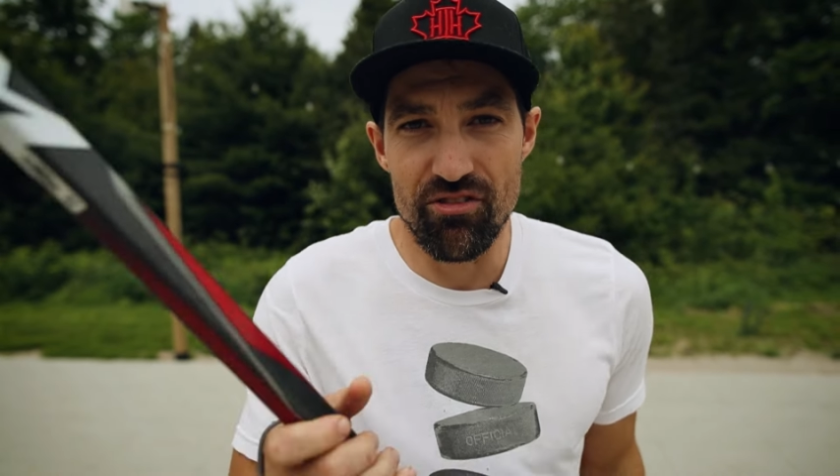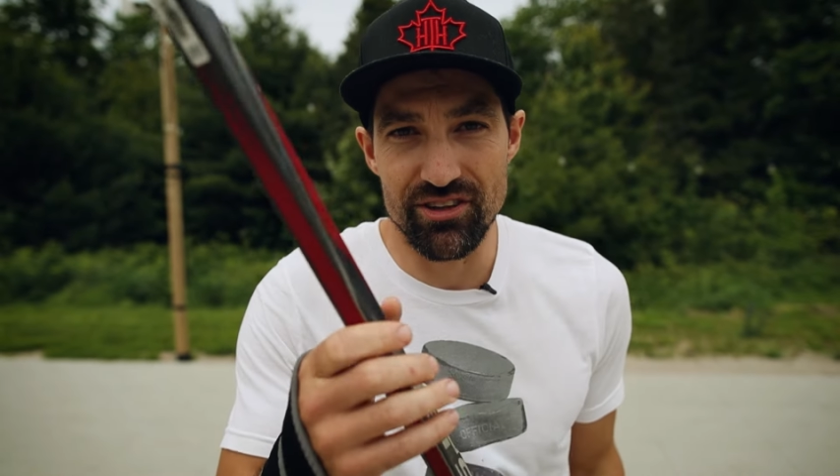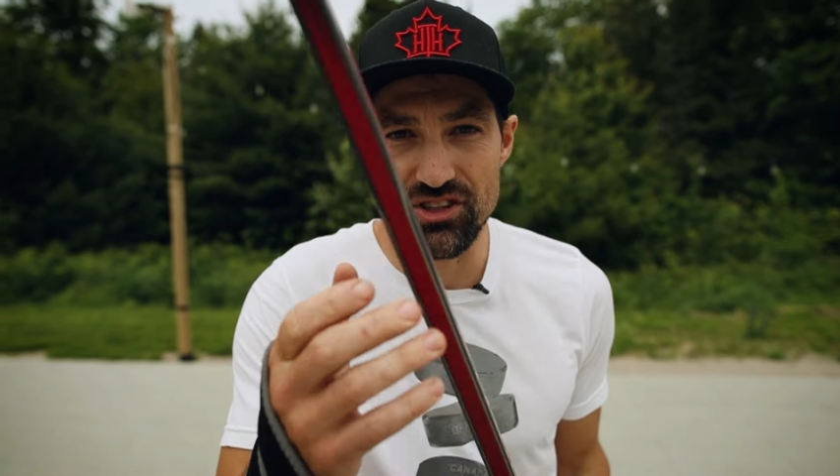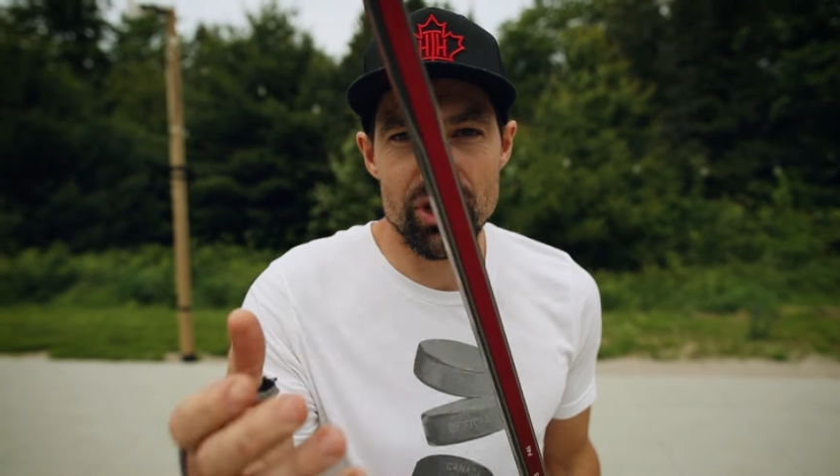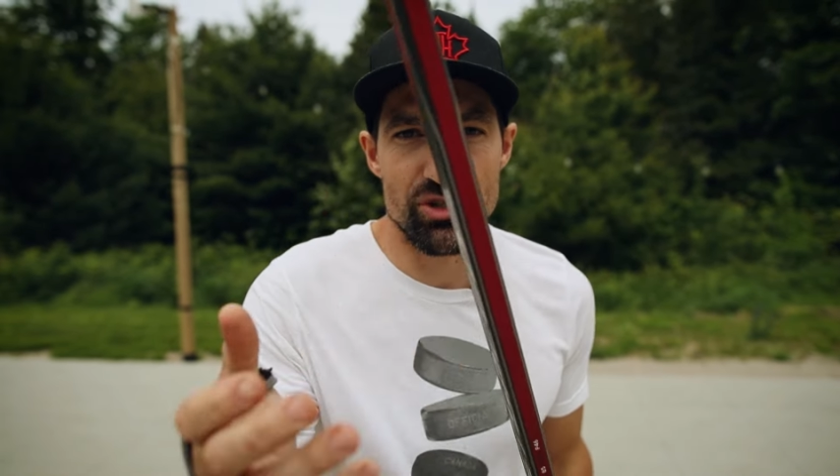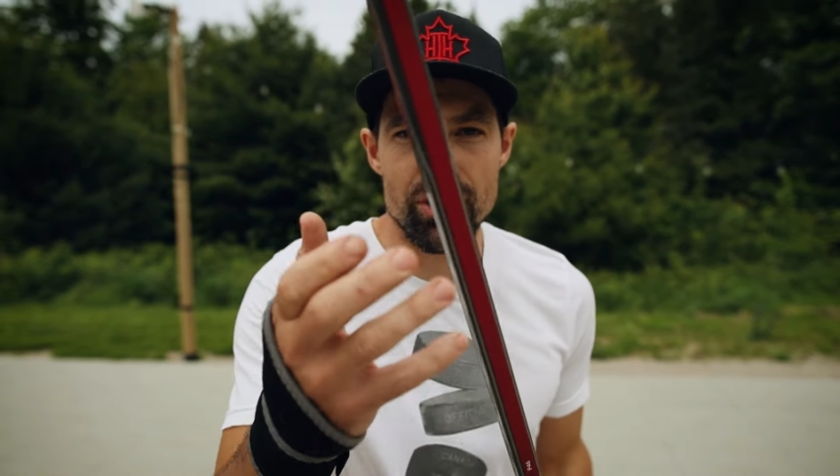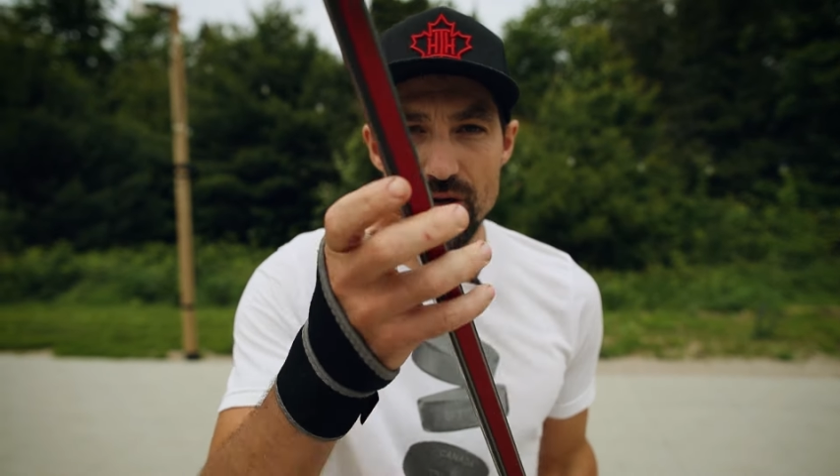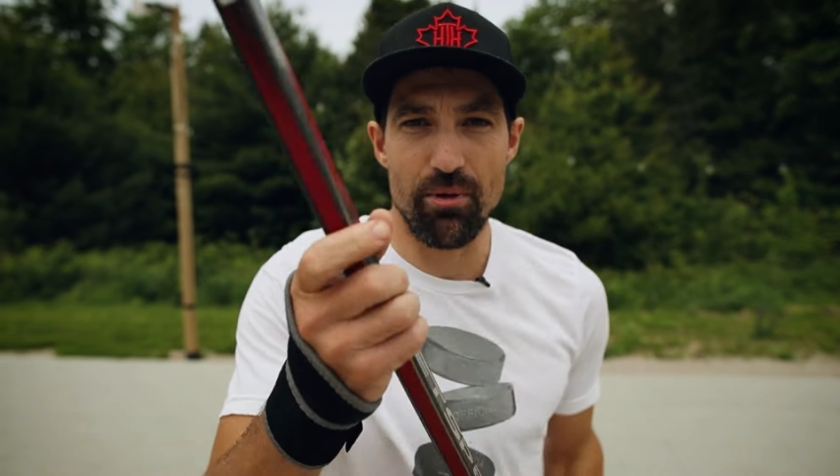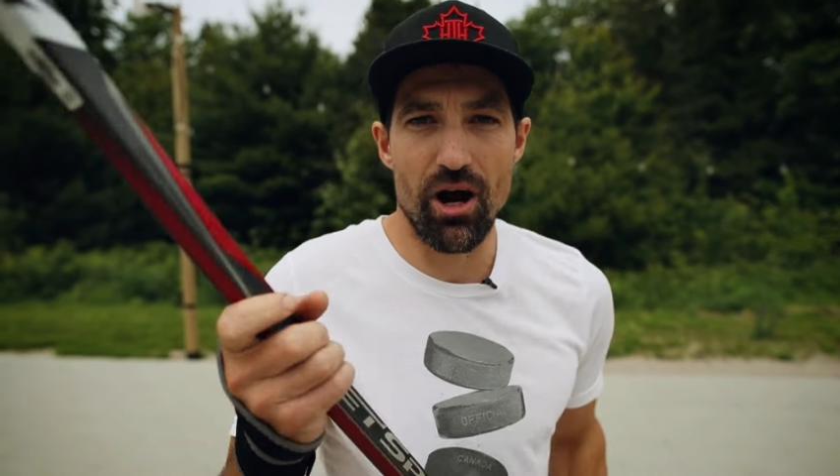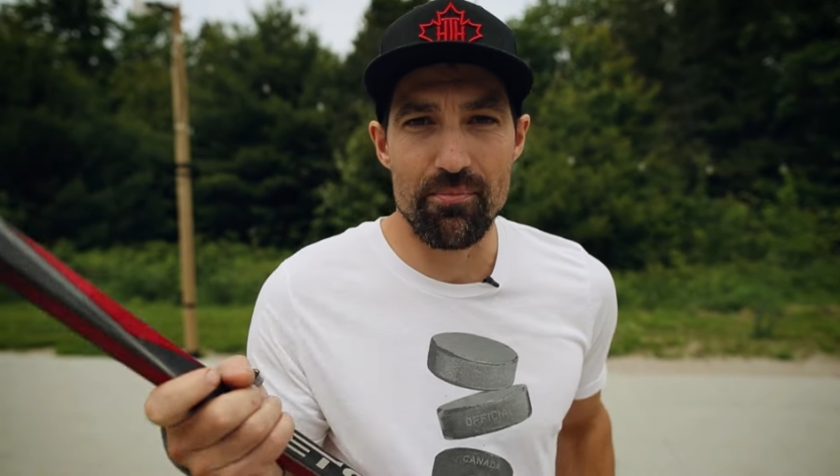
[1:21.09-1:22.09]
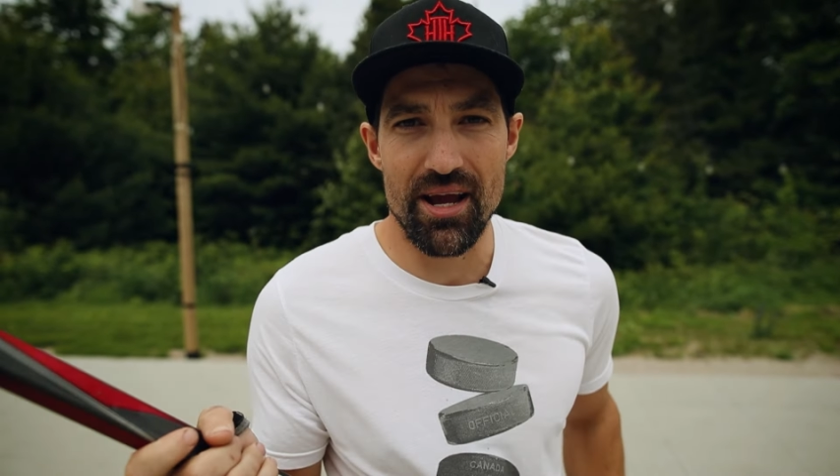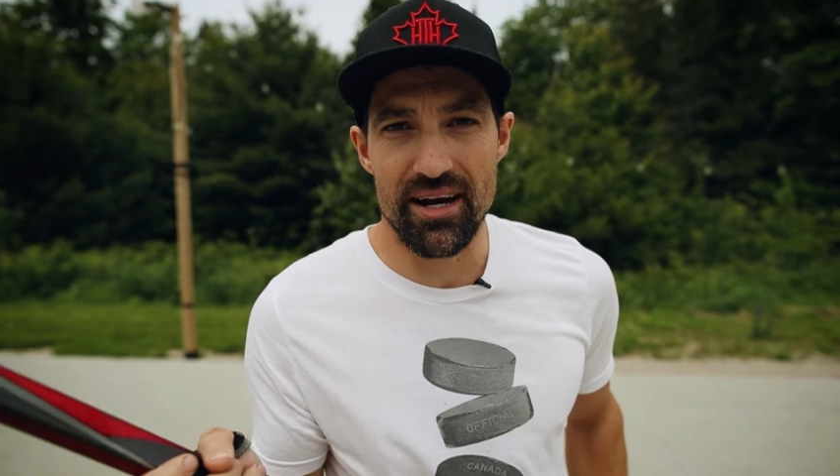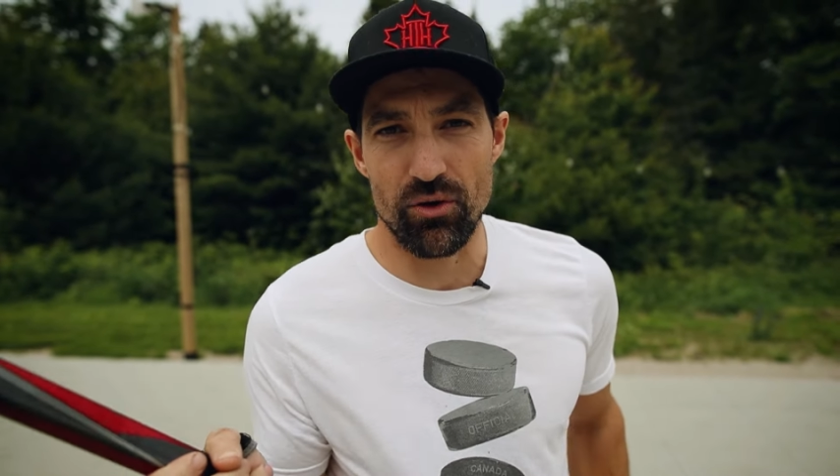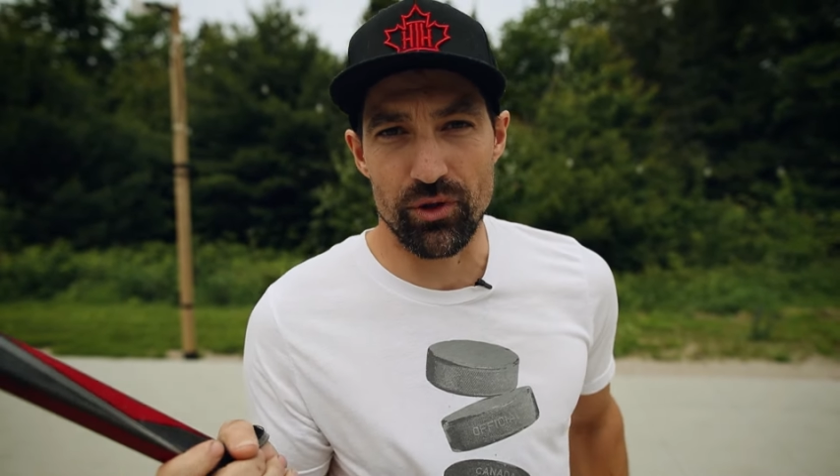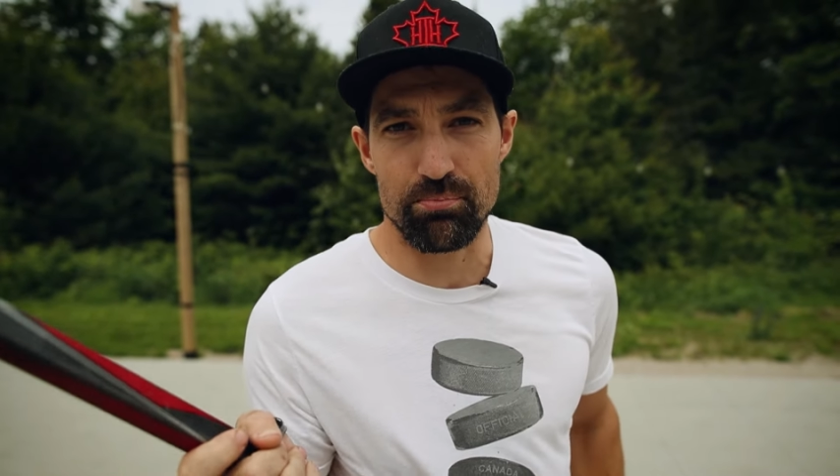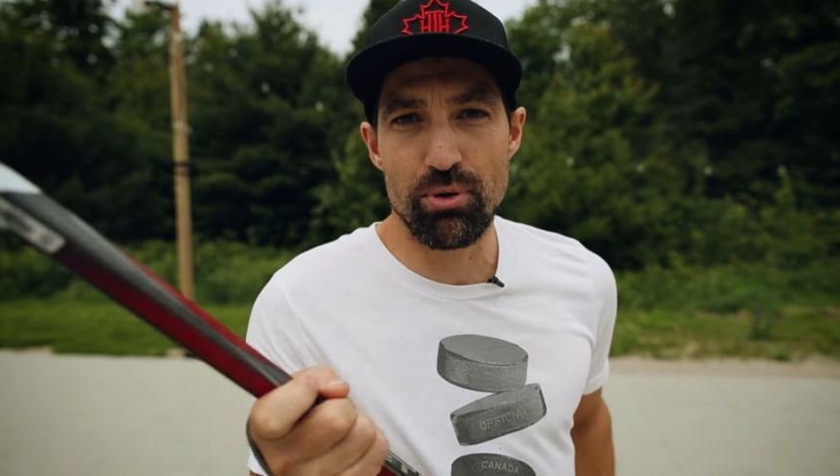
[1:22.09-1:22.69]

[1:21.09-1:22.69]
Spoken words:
versus just using your bottom hand and only